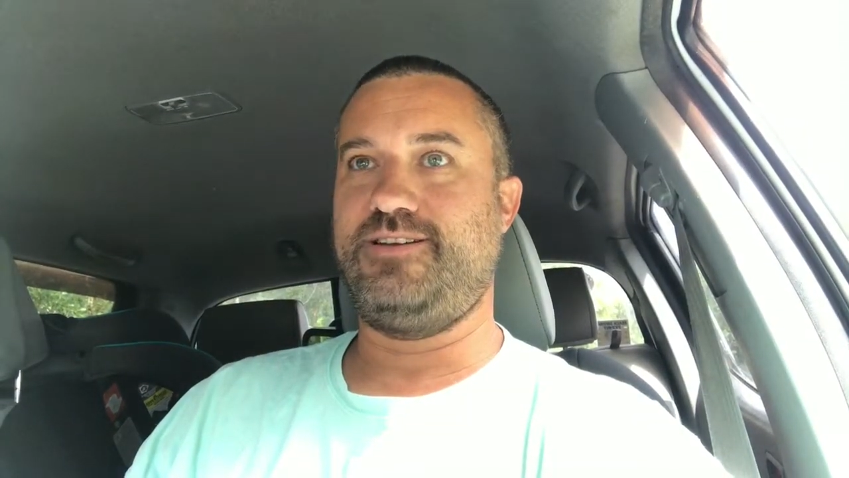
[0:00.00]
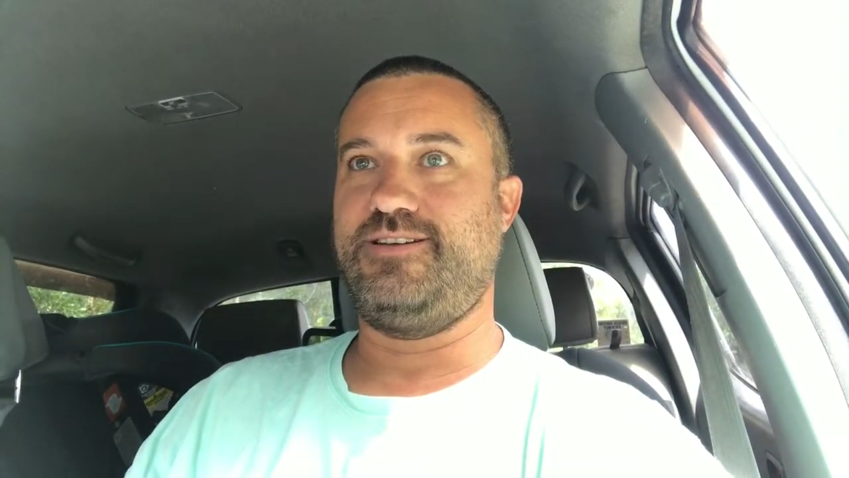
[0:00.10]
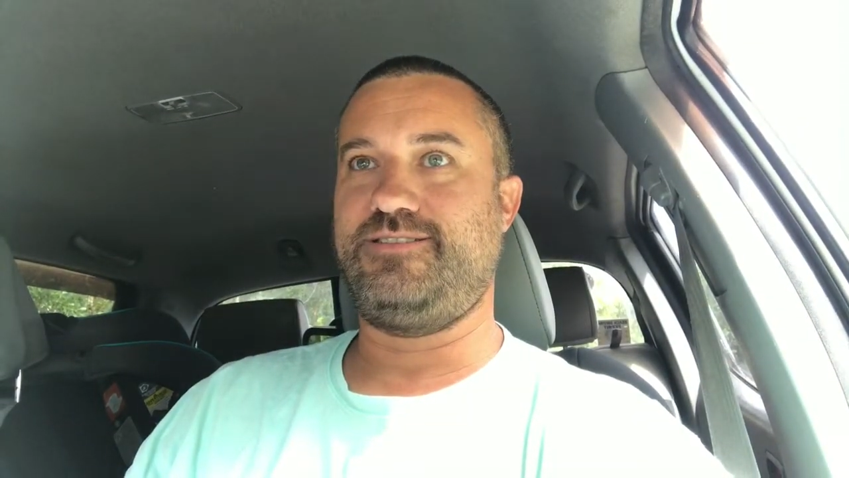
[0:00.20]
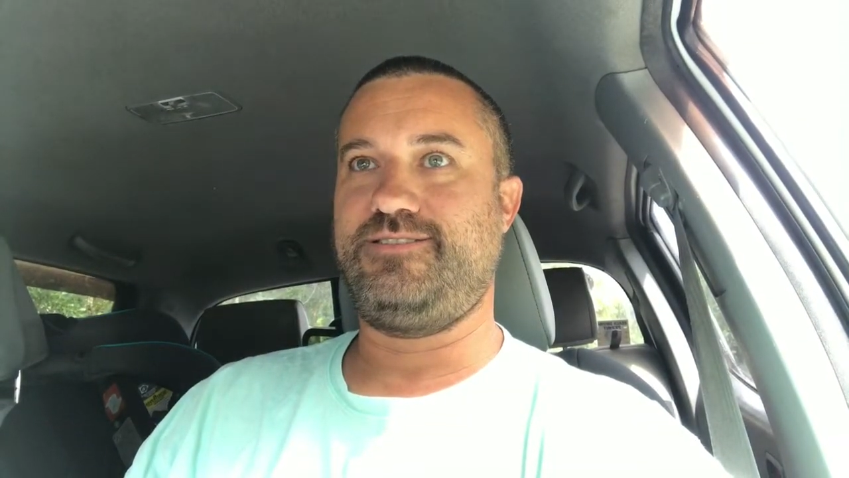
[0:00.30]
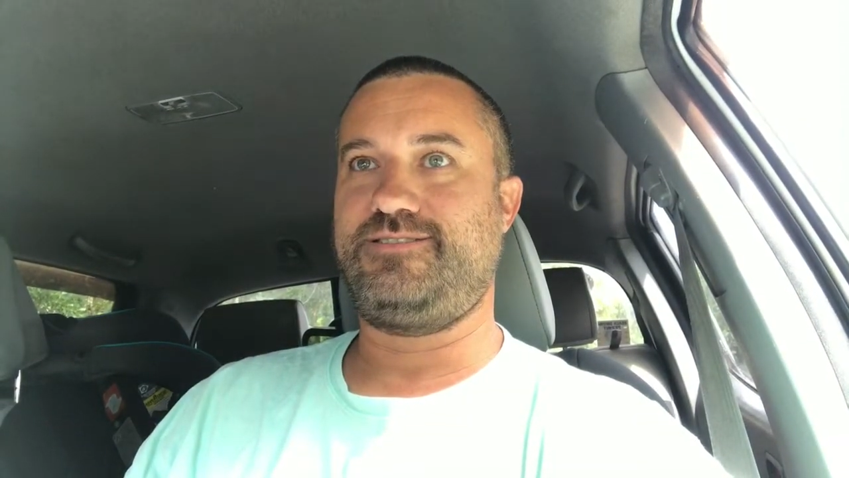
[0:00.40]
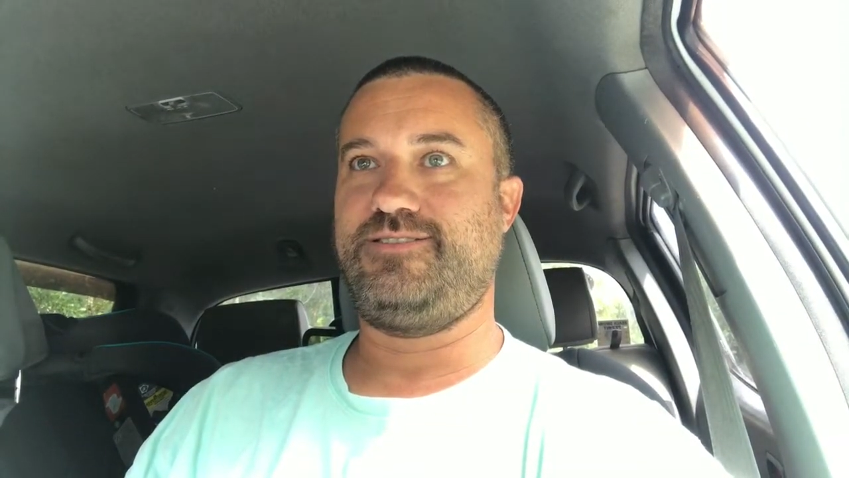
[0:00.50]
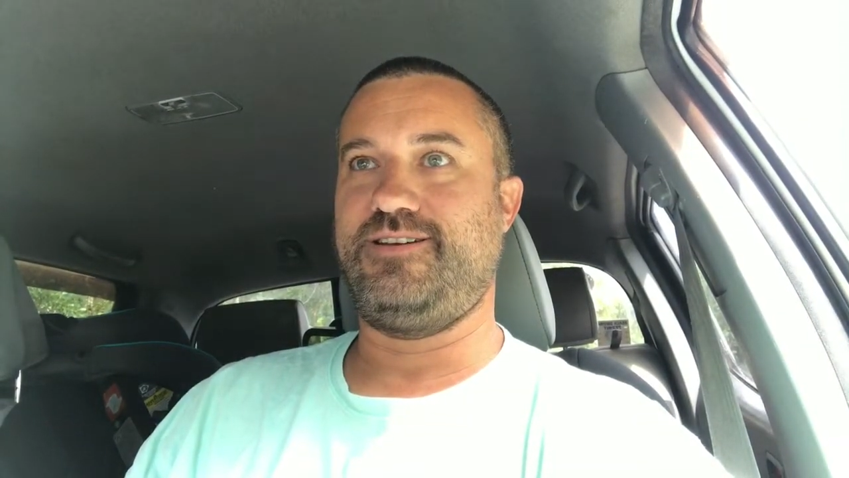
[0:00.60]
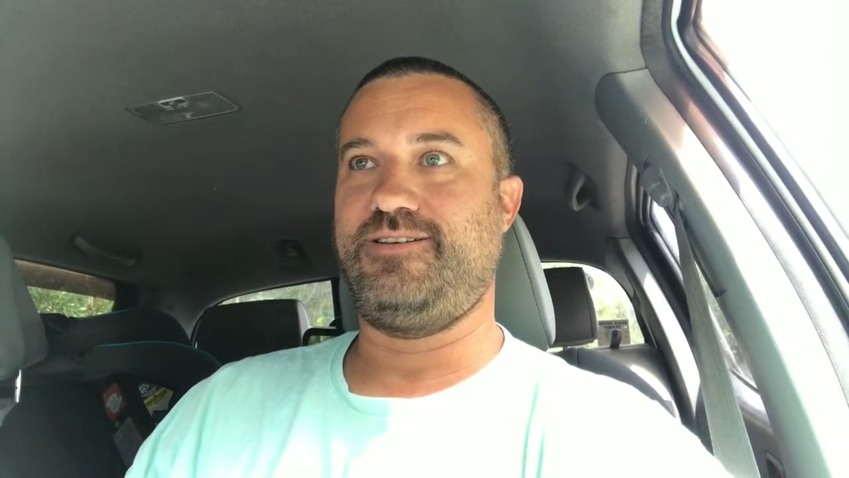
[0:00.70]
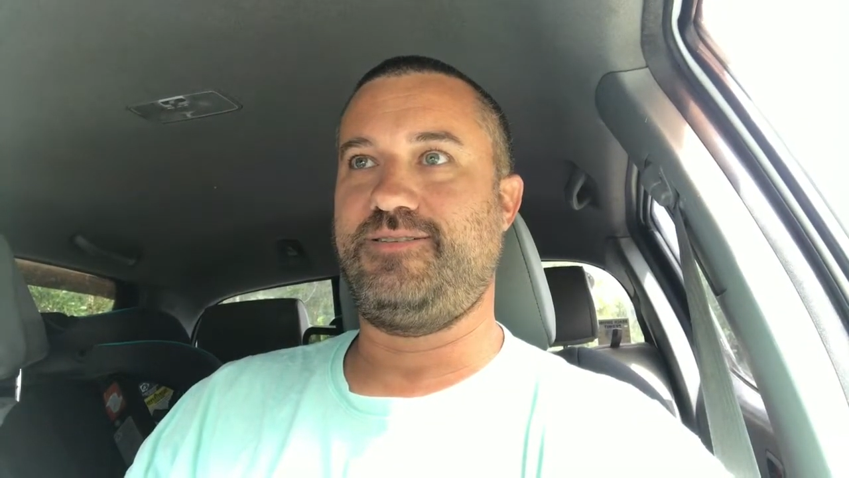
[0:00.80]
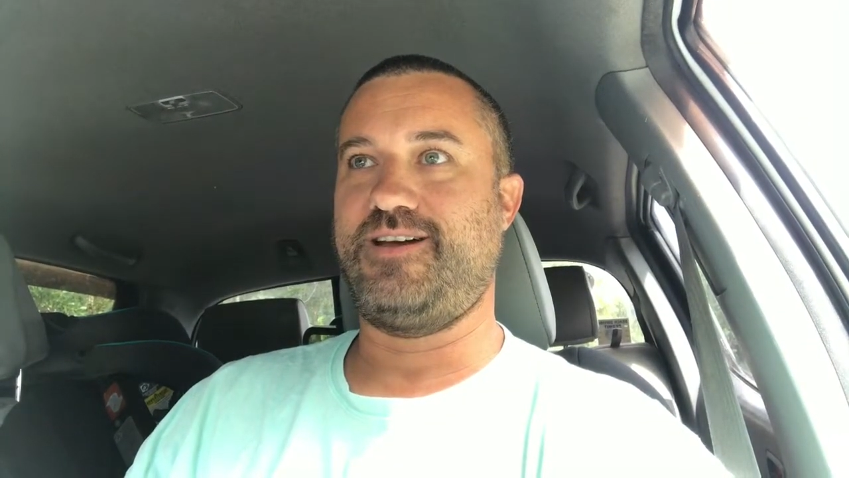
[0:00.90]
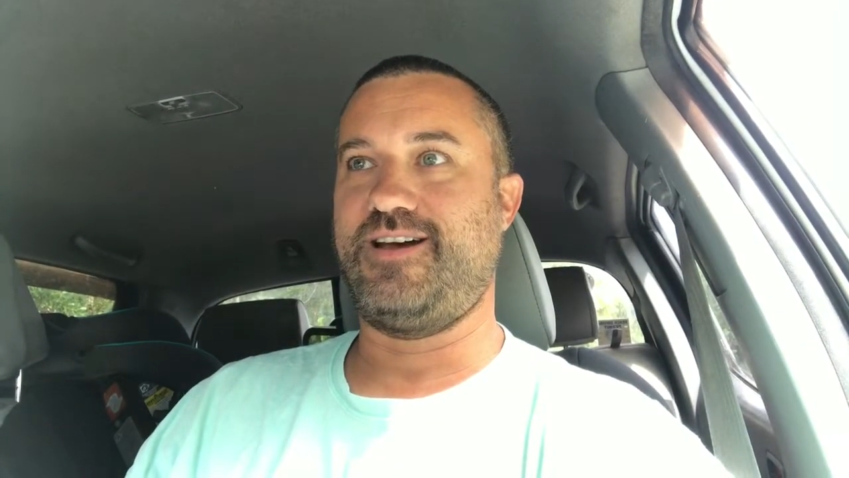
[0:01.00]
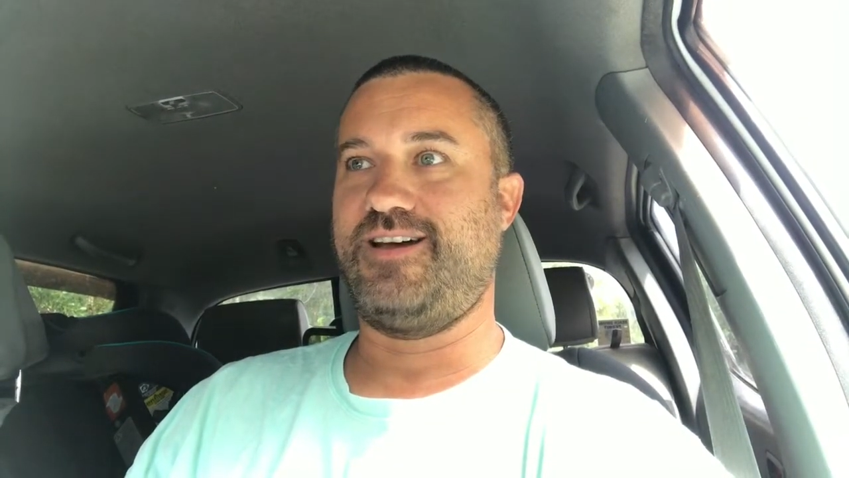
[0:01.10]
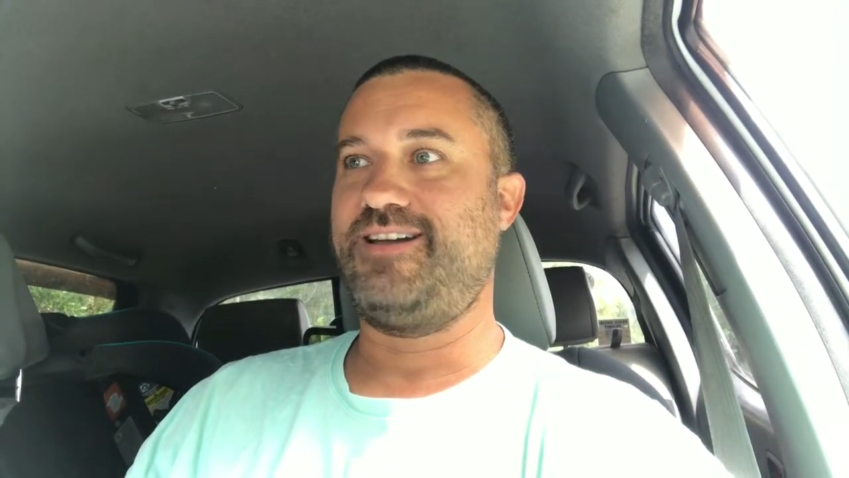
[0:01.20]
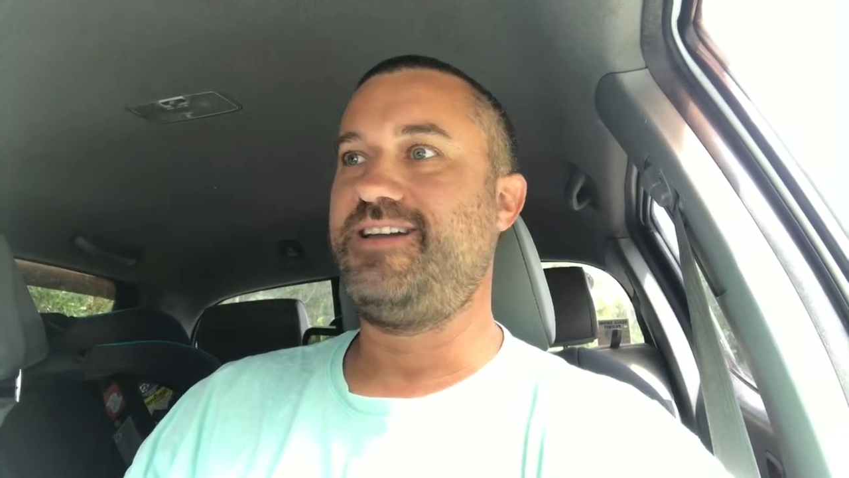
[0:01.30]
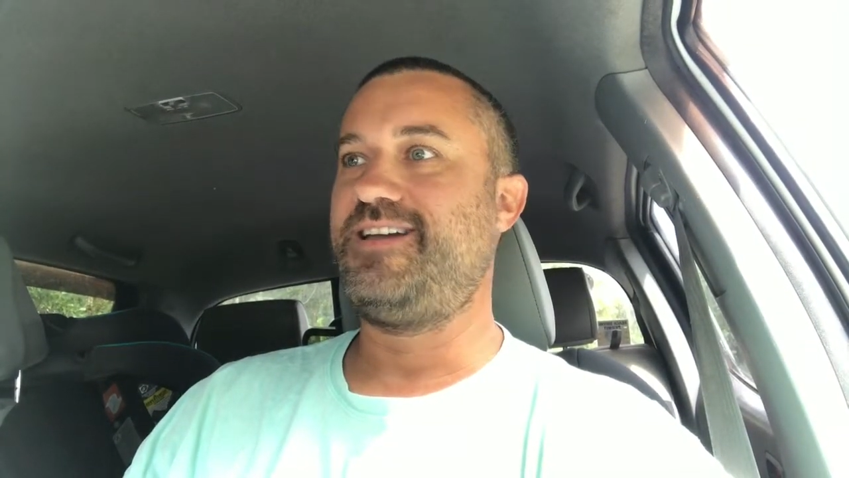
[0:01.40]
have